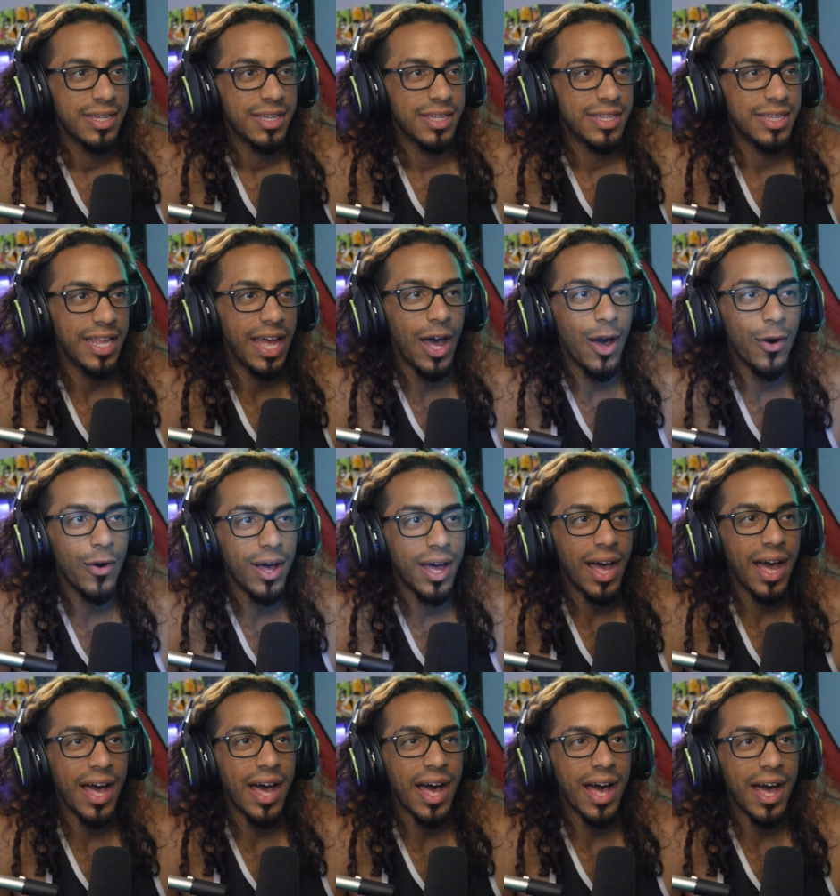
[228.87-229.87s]
Now,
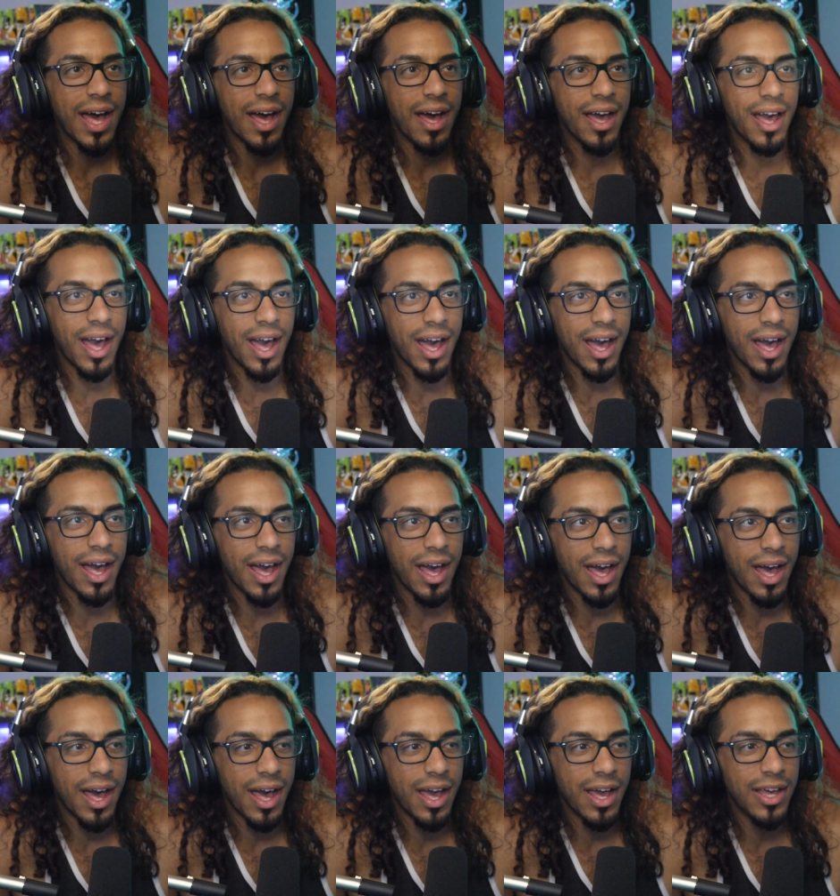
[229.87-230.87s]

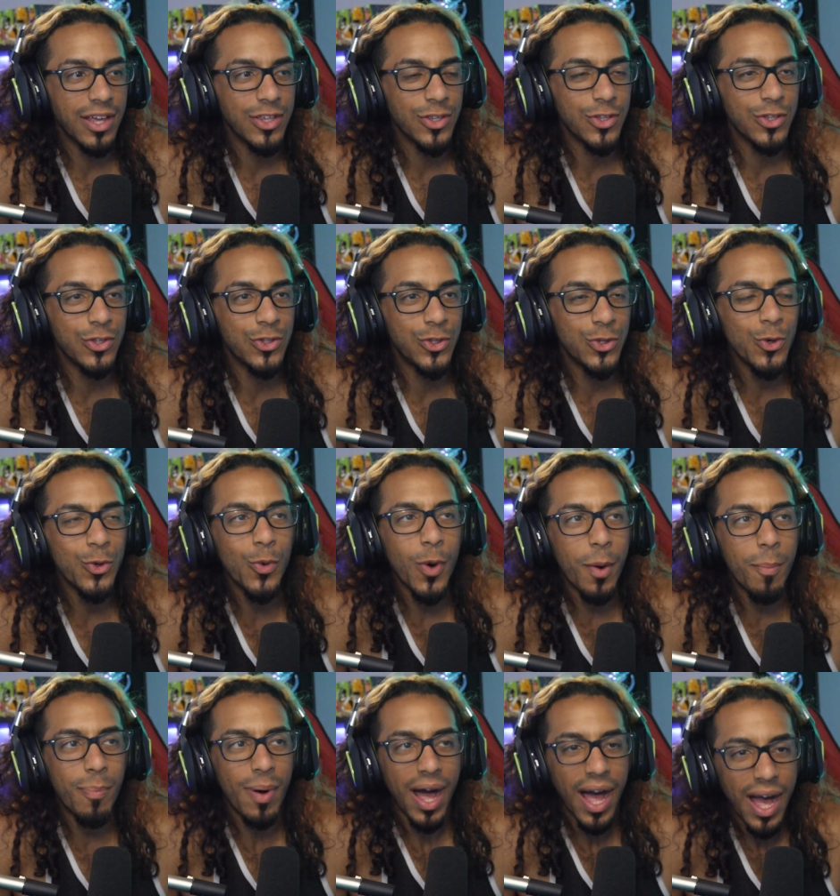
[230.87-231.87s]

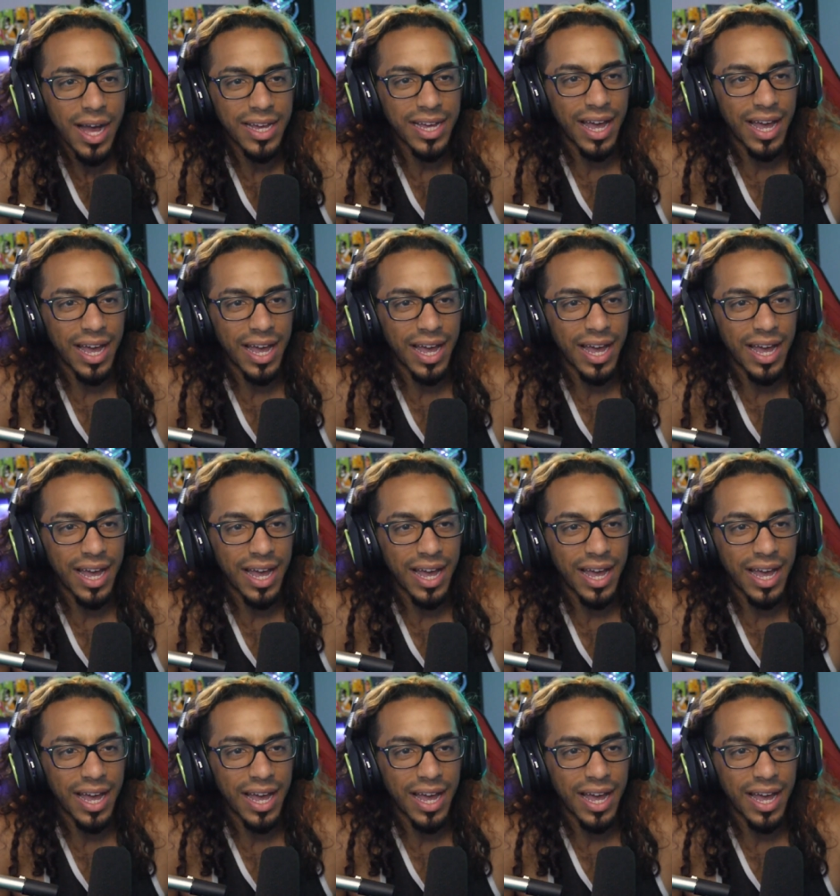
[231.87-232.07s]
Uwabak,